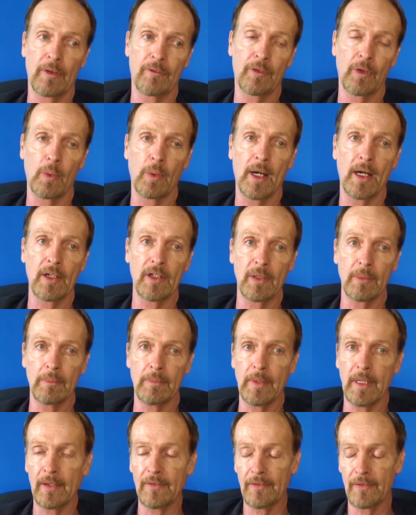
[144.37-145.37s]
For a while, you
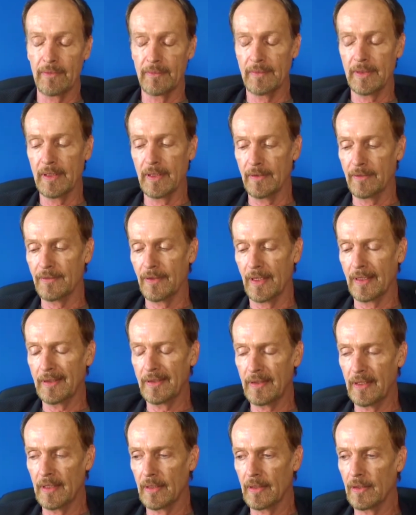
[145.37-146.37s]
may find
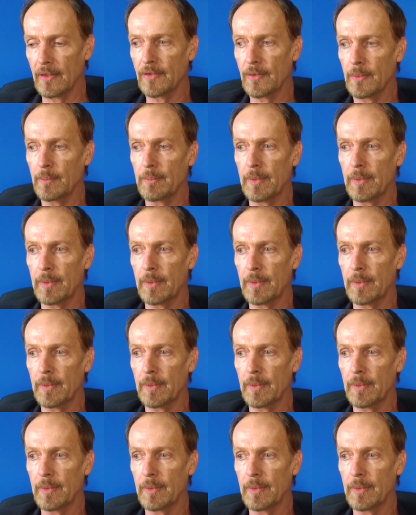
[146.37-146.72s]
tears,